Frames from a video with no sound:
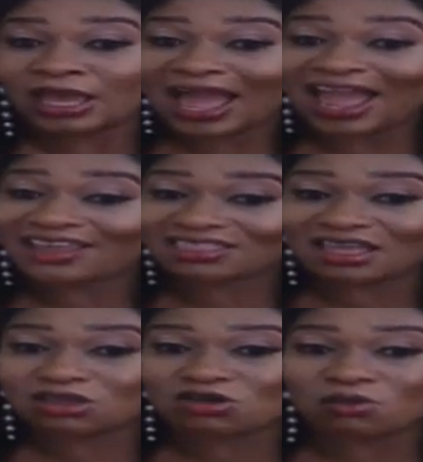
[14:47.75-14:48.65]
I
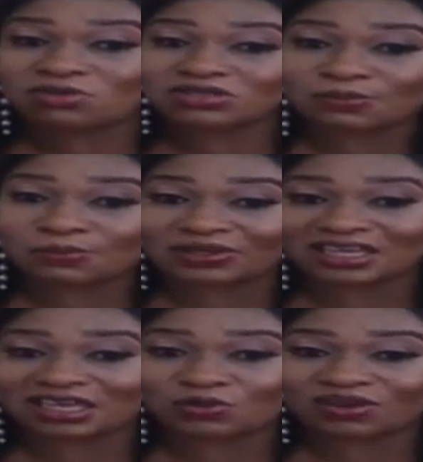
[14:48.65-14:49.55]
think your most
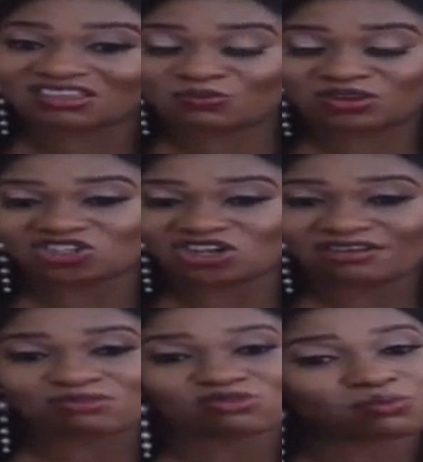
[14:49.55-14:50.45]
important keyword is
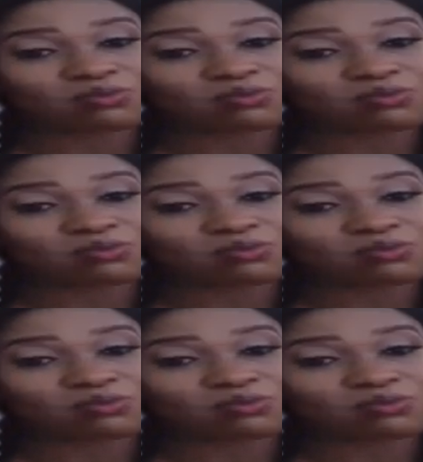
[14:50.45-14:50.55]
plagiarism, so